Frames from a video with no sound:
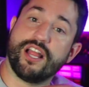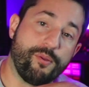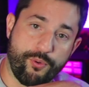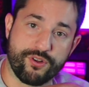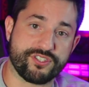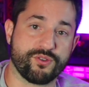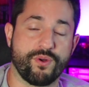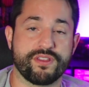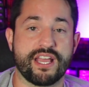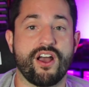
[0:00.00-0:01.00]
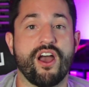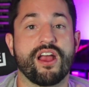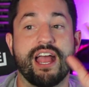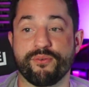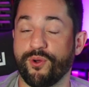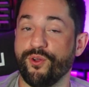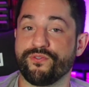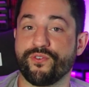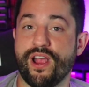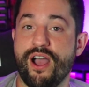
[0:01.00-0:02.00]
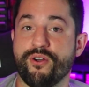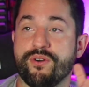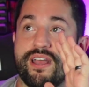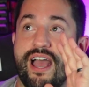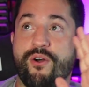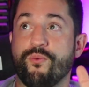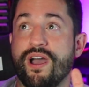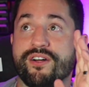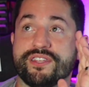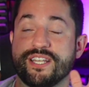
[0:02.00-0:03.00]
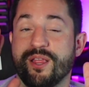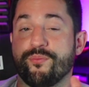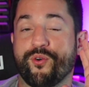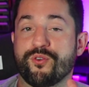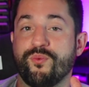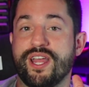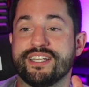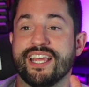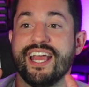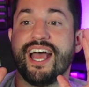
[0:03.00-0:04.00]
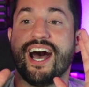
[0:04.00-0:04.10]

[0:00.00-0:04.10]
teleports to where they are. I rolled for how well the teleport went,